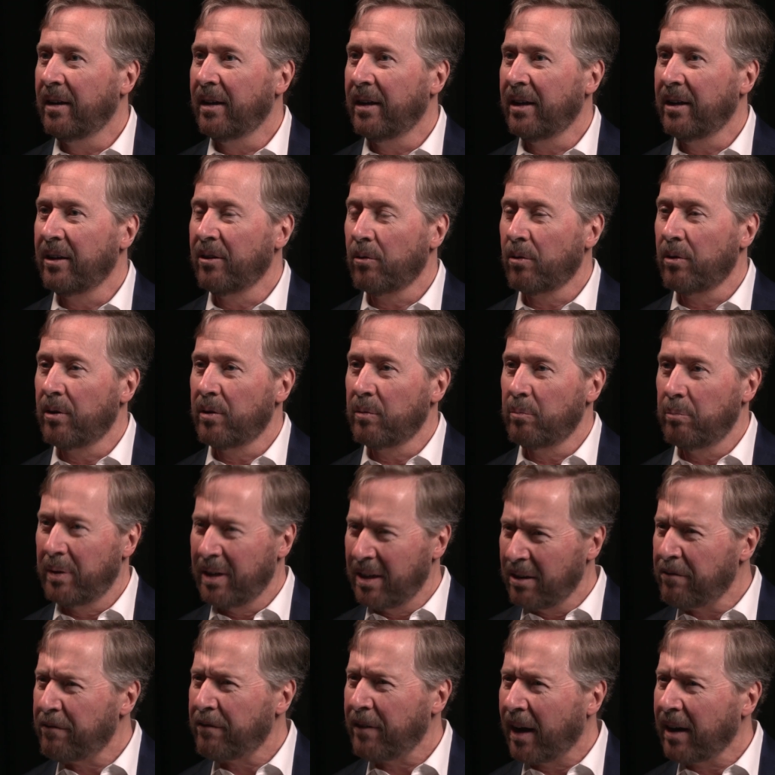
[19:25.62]
in order to be
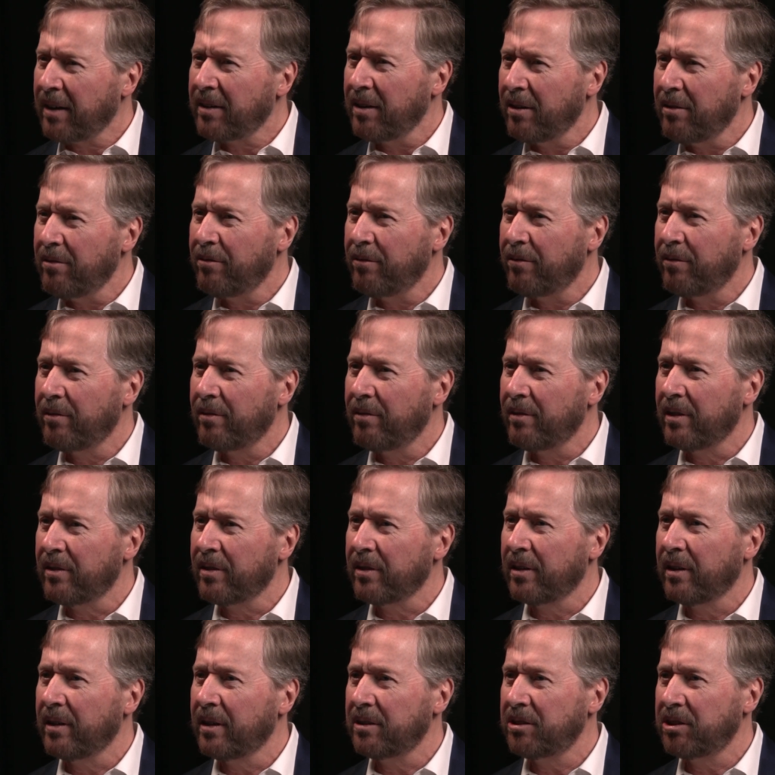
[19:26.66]
effective? Is it
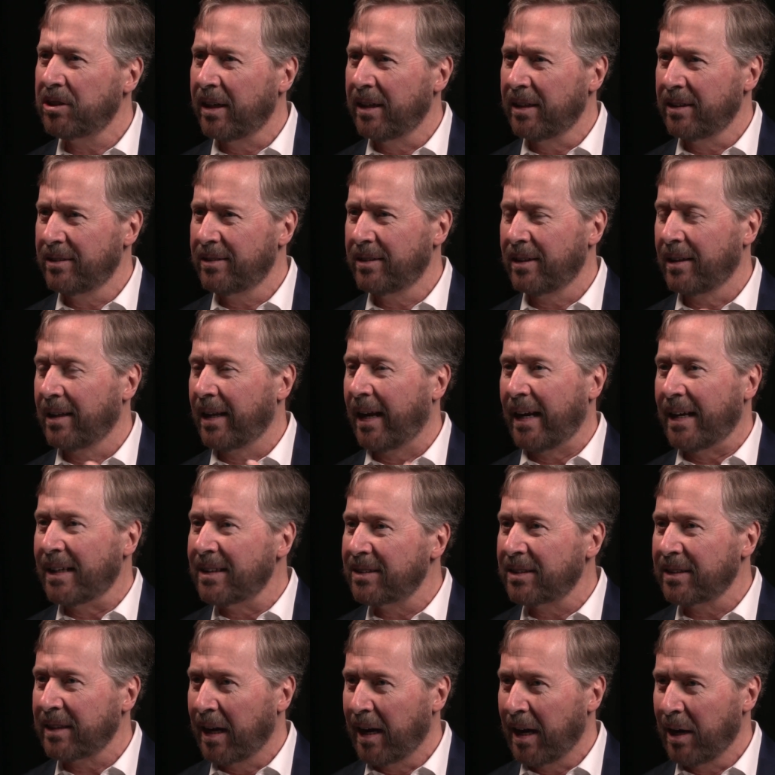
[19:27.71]
going to change the
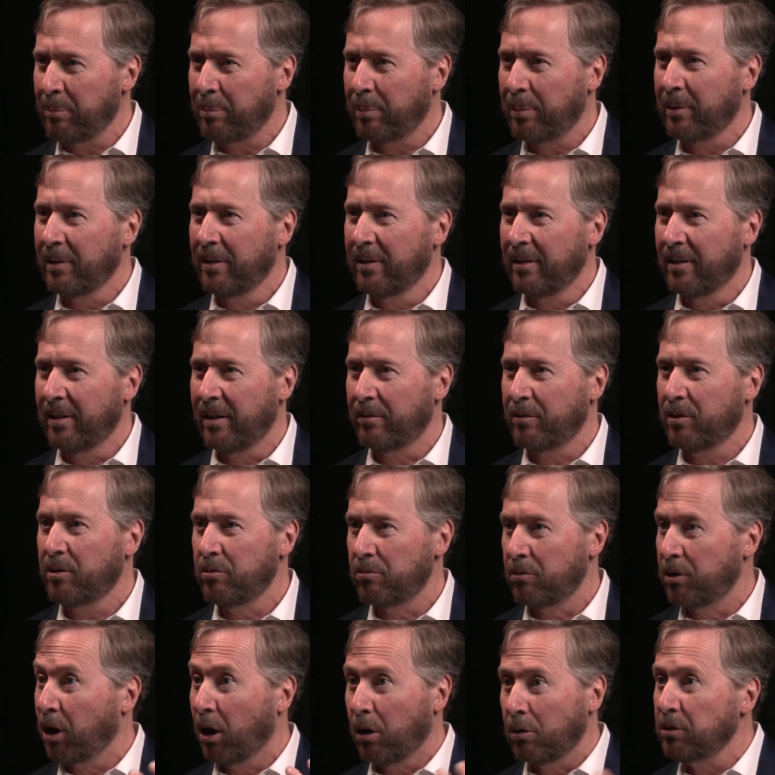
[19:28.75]
landscape of who
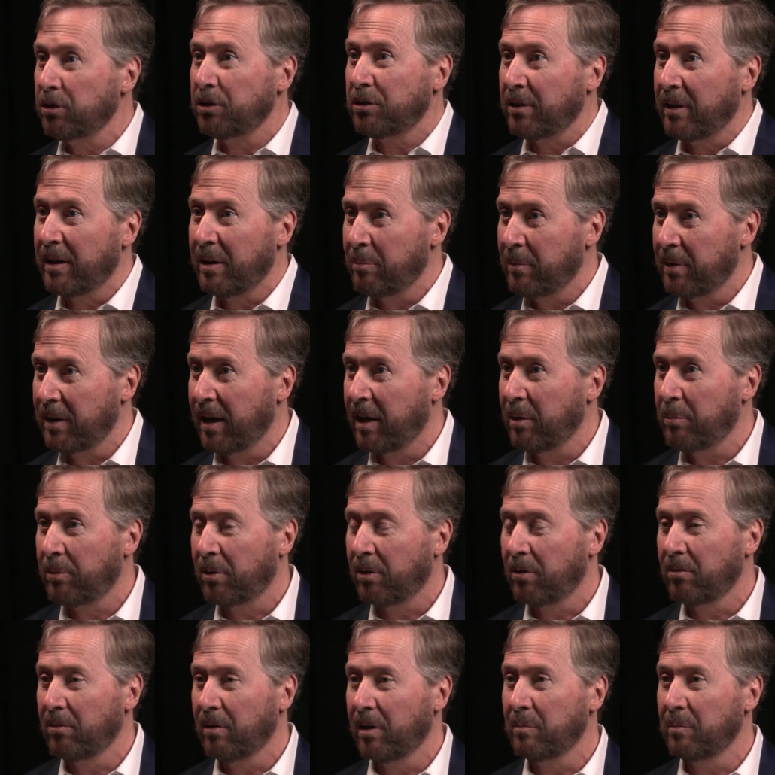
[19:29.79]
goes to MBA
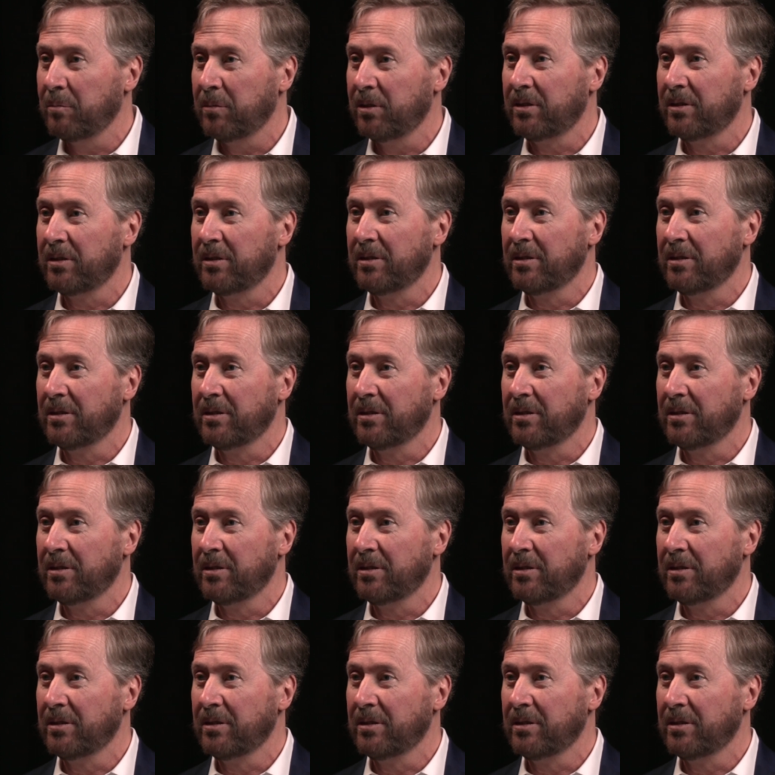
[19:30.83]
programs?